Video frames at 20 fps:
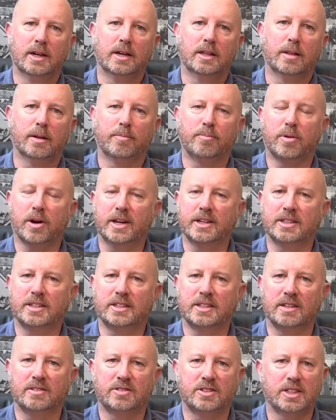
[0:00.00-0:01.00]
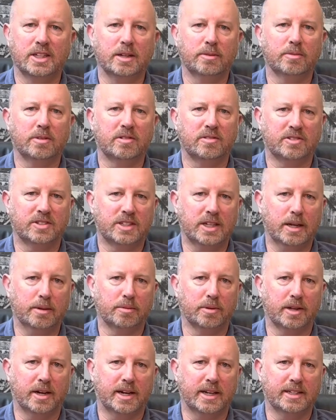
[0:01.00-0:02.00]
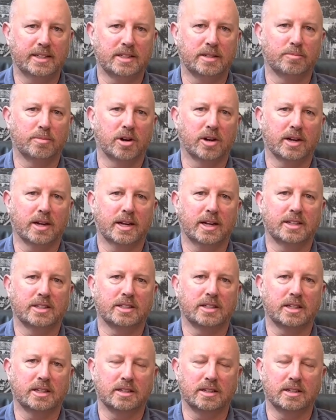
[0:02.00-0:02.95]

The prices have seemed to have stabilized. The market has